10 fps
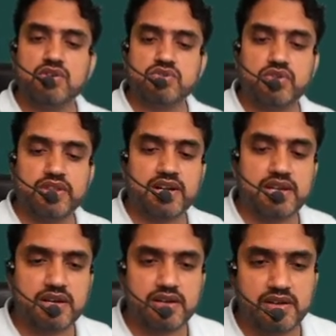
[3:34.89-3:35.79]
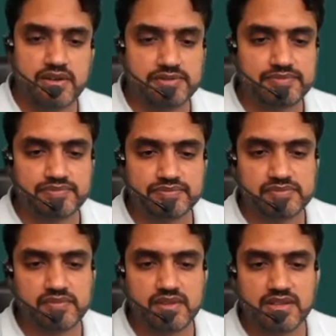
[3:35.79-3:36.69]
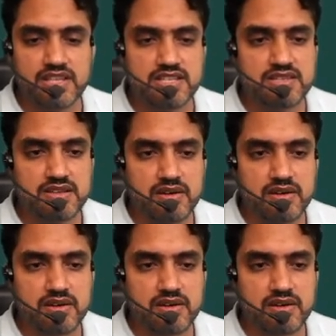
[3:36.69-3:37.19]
so that this